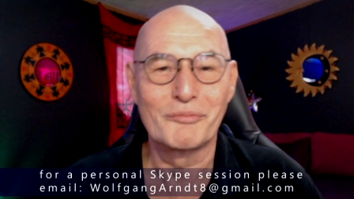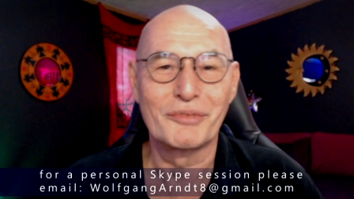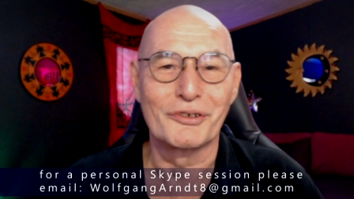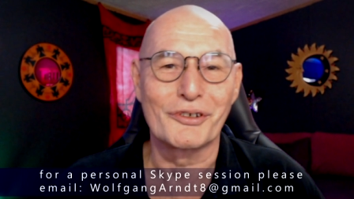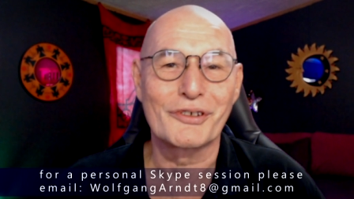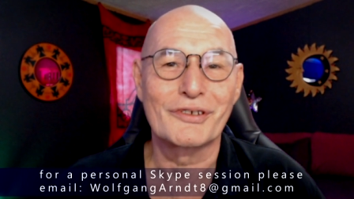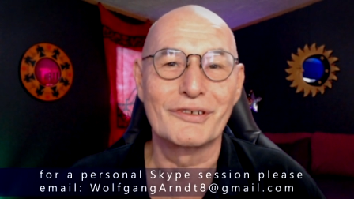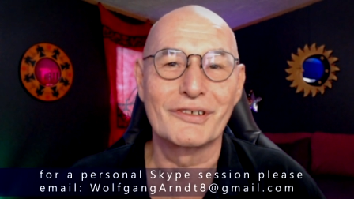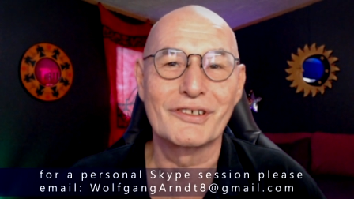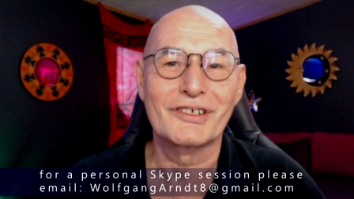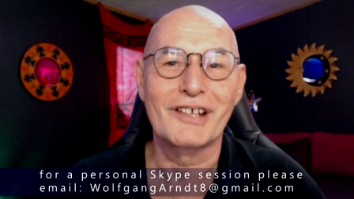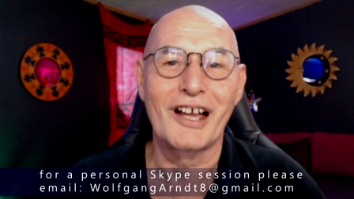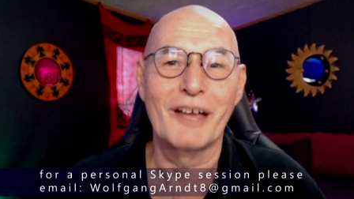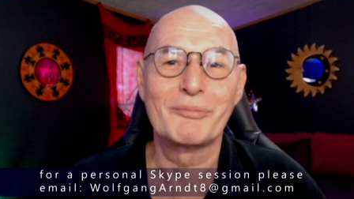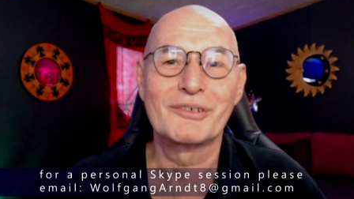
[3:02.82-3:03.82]
personal
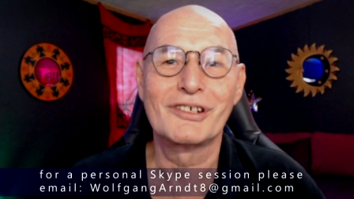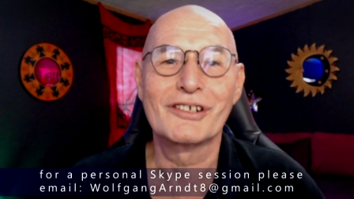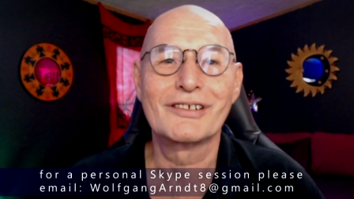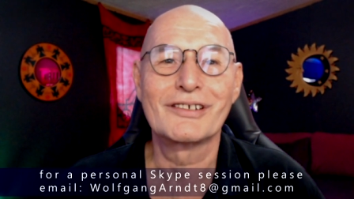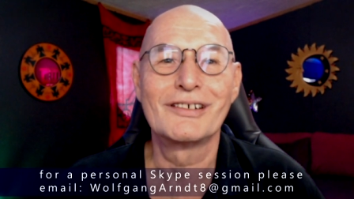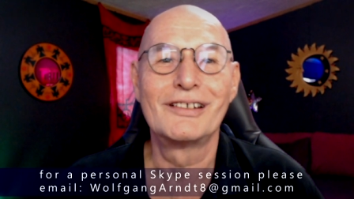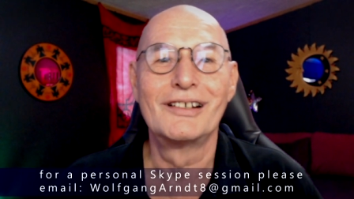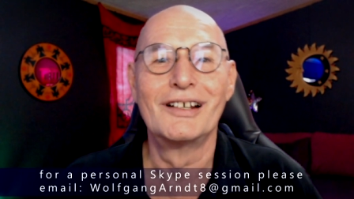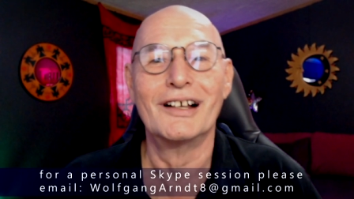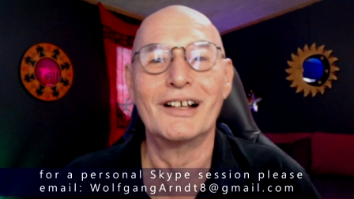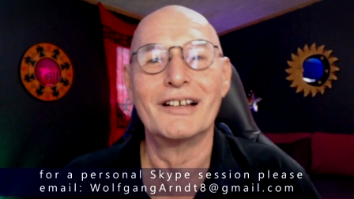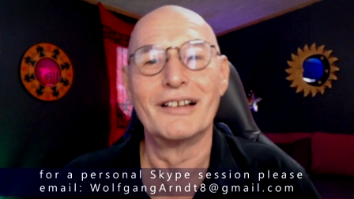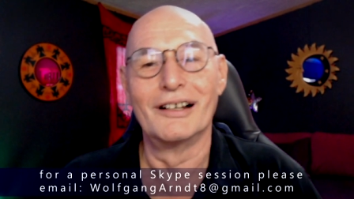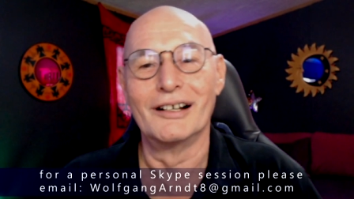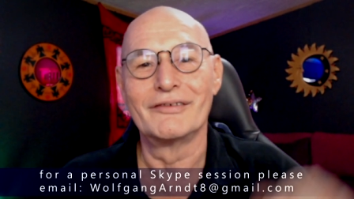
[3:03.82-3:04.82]
Skype session.
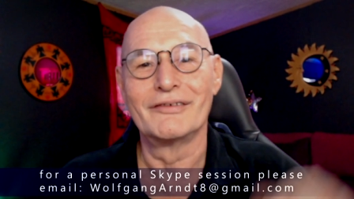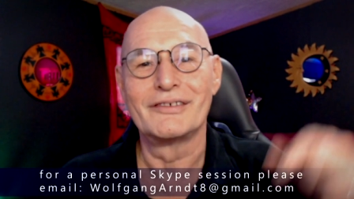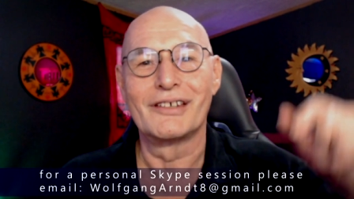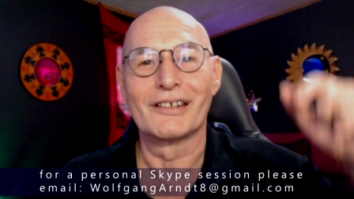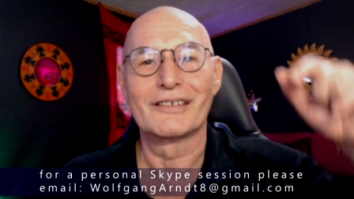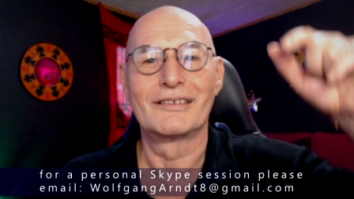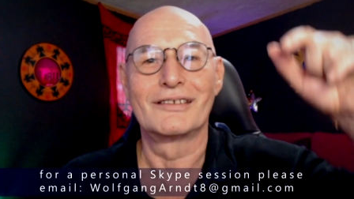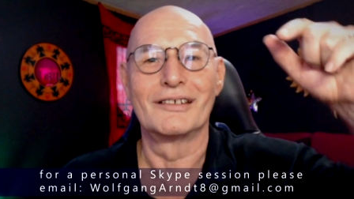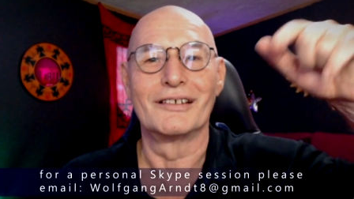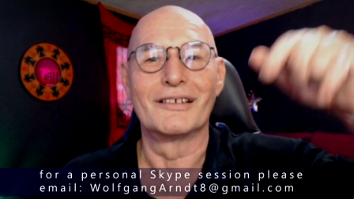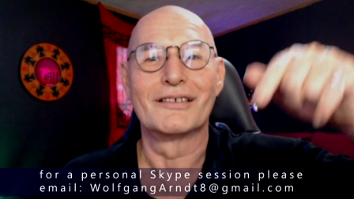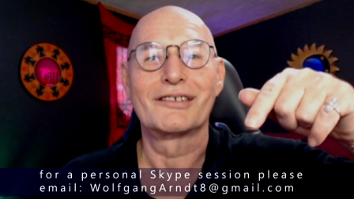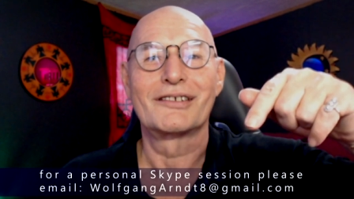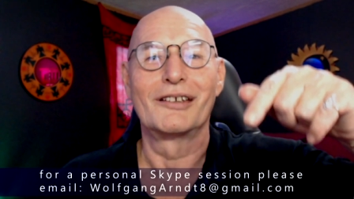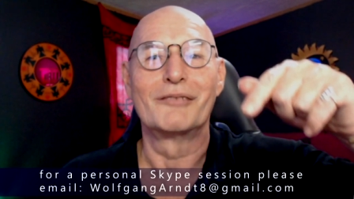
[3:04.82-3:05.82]
Uh, just uh,
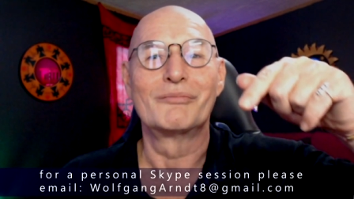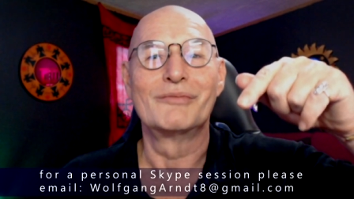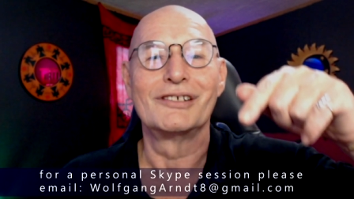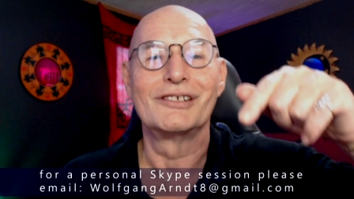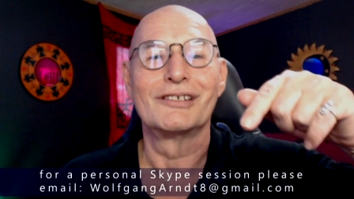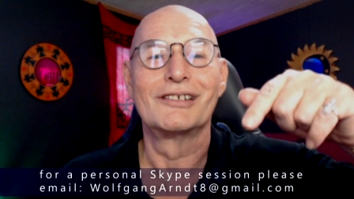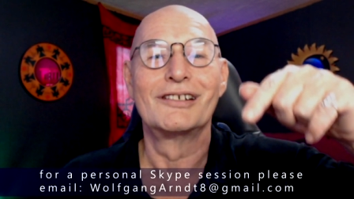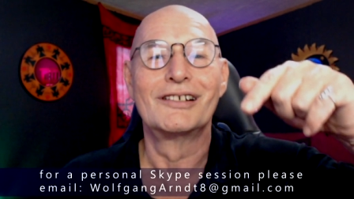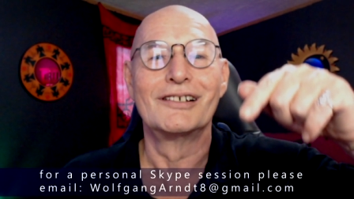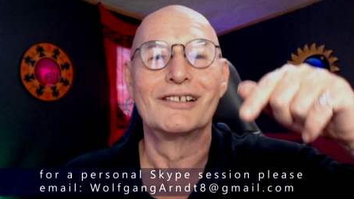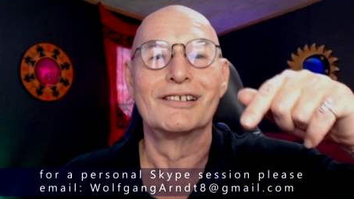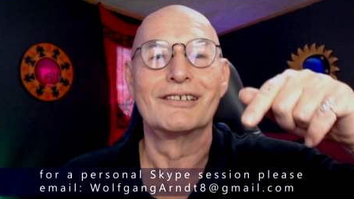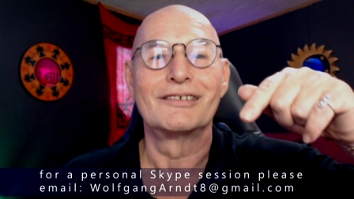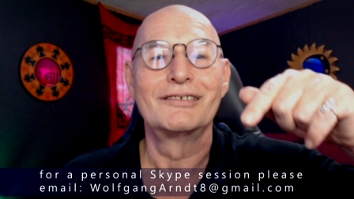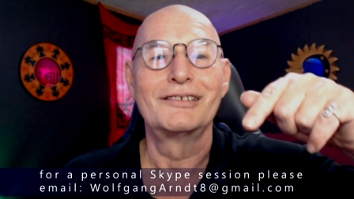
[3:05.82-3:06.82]
send me
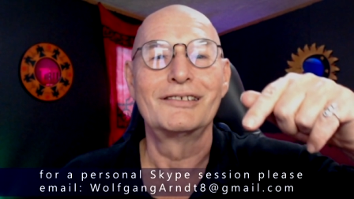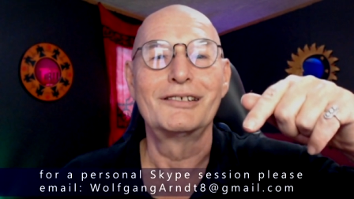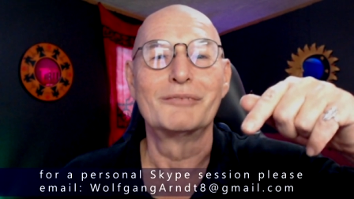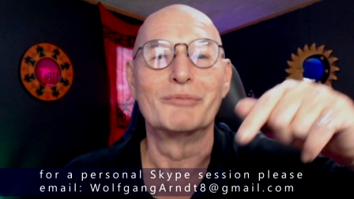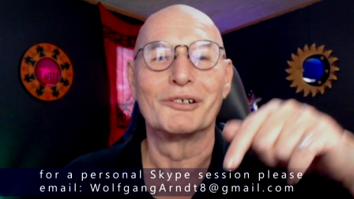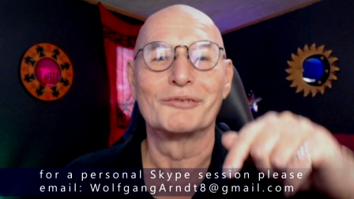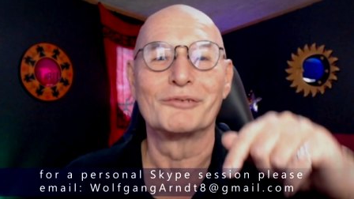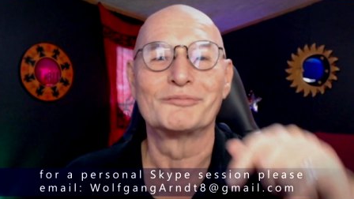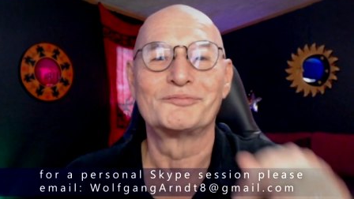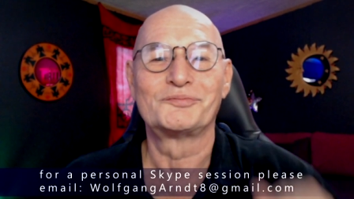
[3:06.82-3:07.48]
an email.